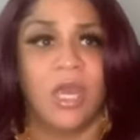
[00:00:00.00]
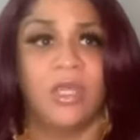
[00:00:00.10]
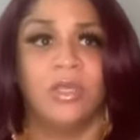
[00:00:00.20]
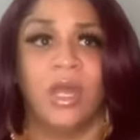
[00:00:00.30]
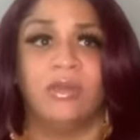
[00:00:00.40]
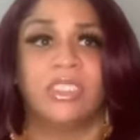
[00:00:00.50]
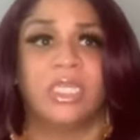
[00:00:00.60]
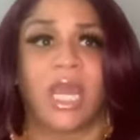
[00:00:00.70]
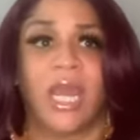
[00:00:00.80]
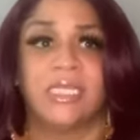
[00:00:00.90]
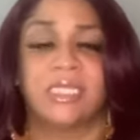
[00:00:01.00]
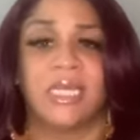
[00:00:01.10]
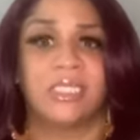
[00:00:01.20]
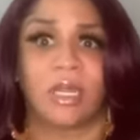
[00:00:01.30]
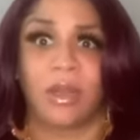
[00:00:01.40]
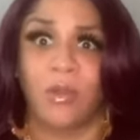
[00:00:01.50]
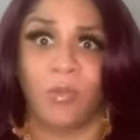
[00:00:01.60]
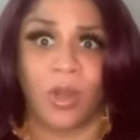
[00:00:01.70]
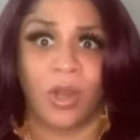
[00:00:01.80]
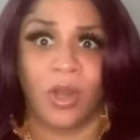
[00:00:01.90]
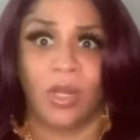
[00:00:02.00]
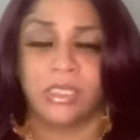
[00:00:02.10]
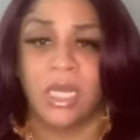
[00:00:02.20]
You know, she can't say certain words.